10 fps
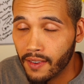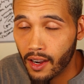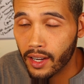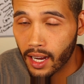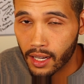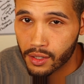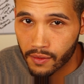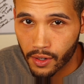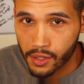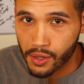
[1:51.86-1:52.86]
very
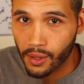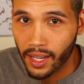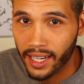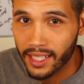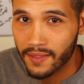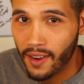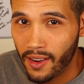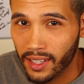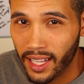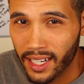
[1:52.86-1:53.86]
controversial and it's
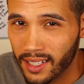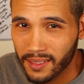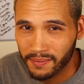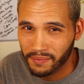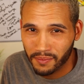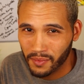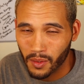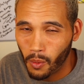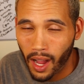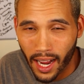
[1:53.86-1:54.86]
very like
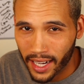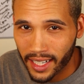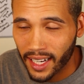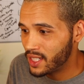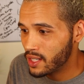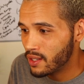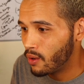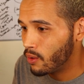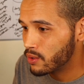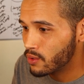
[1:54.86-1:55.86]
why. It's just an
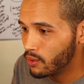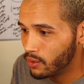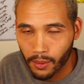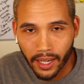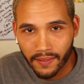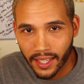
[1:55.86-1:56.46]
old school way of